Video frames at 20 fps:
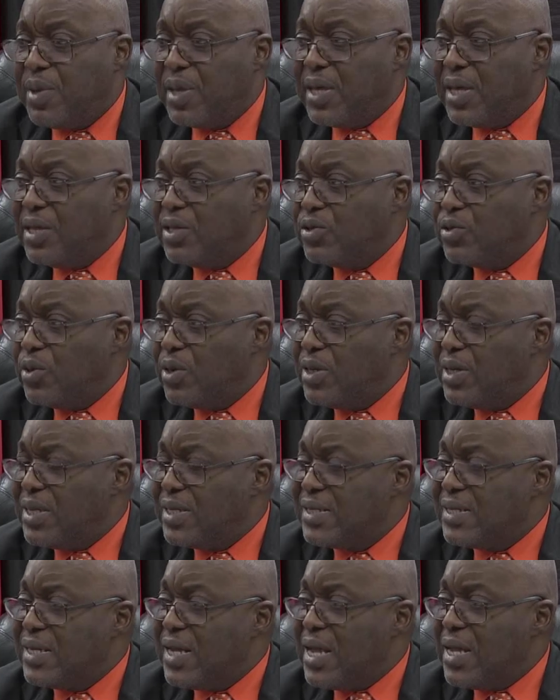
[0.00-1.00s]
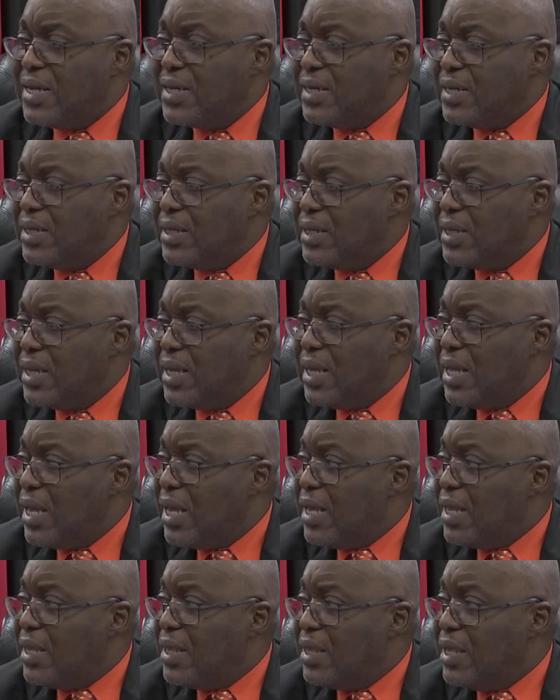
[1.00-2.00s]
begin to understand
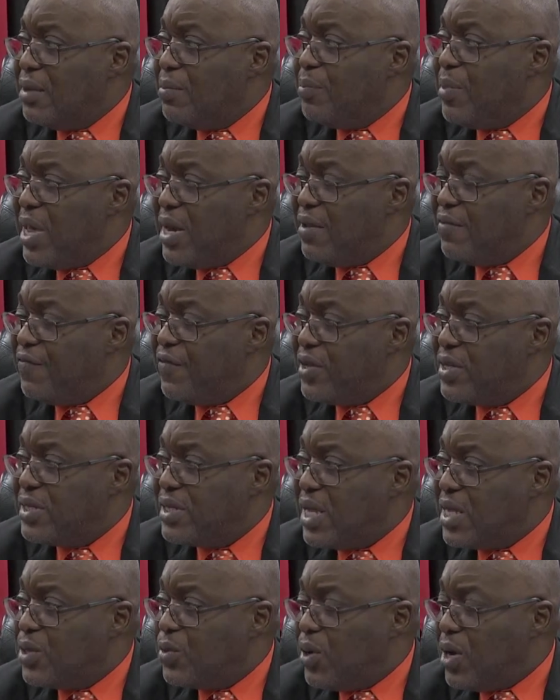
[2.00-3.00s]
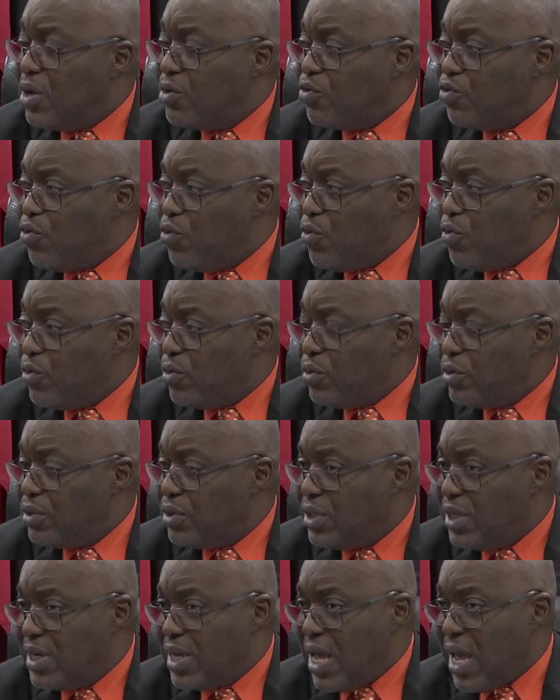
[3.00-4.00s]
the benefits that will accrue
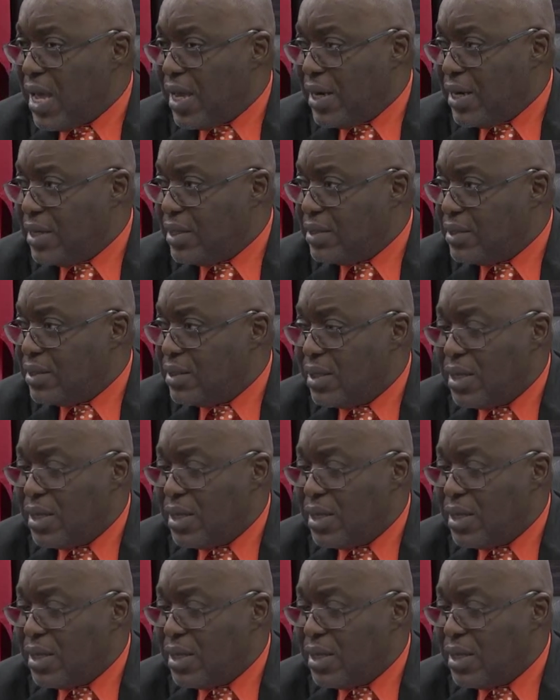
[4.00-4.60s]
to the island